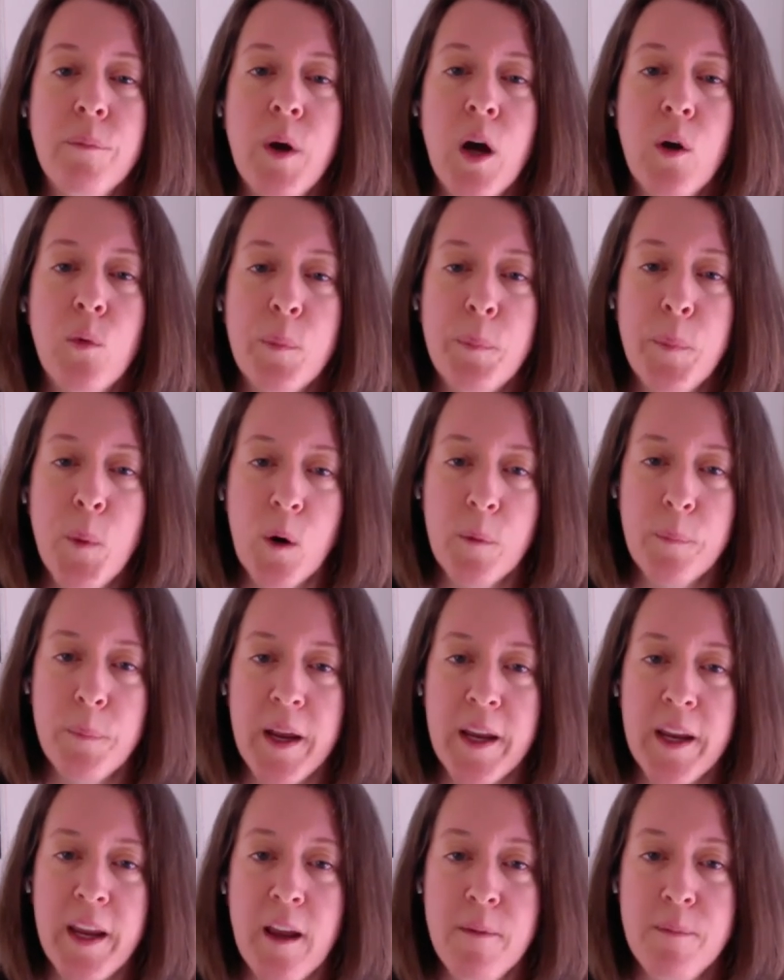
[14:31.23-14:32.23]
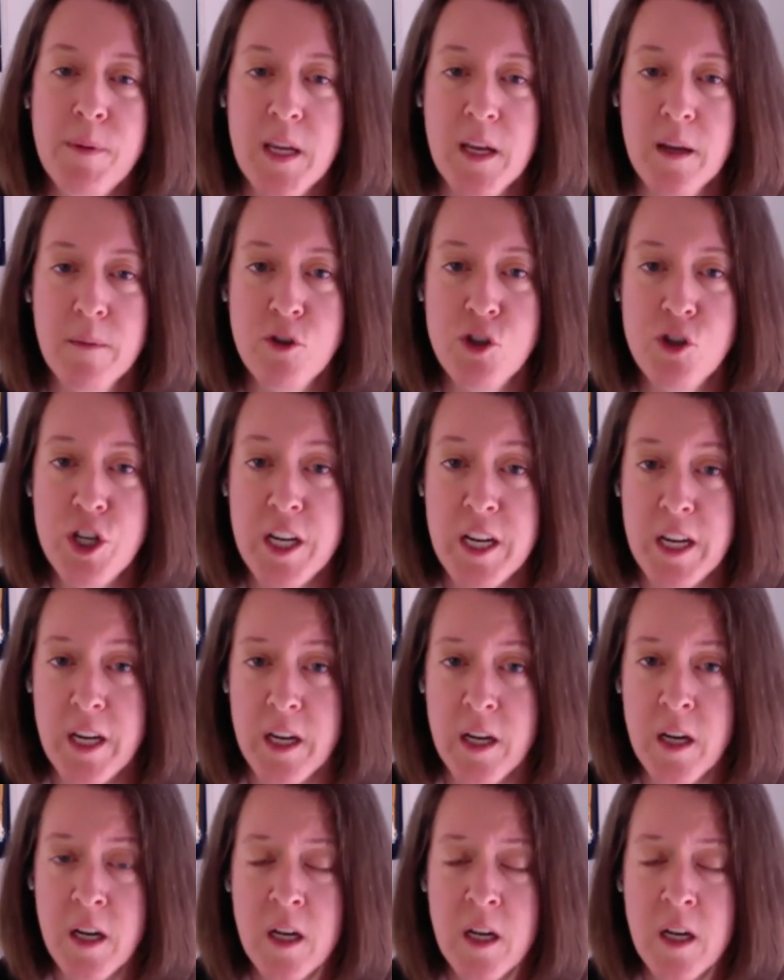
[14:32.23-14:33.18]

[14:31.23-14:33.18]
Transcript: a report by KPMG